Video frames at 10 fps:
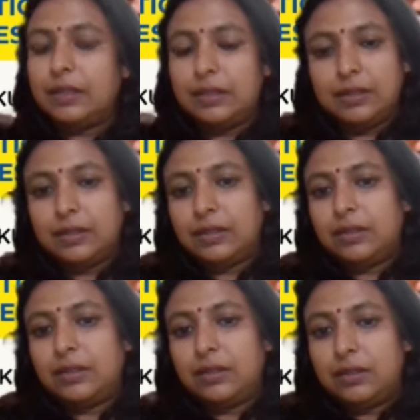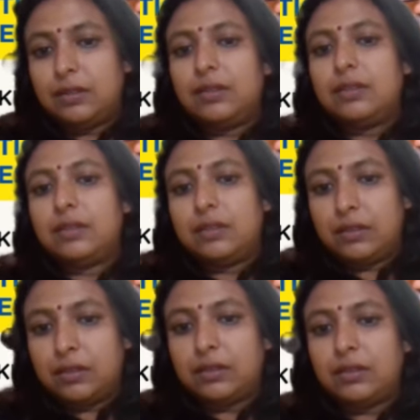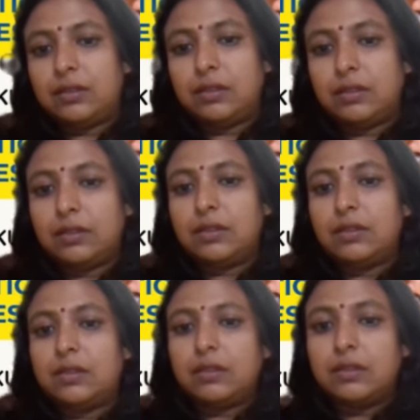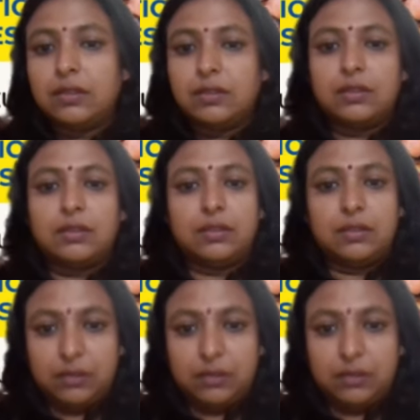This person isn't speaking.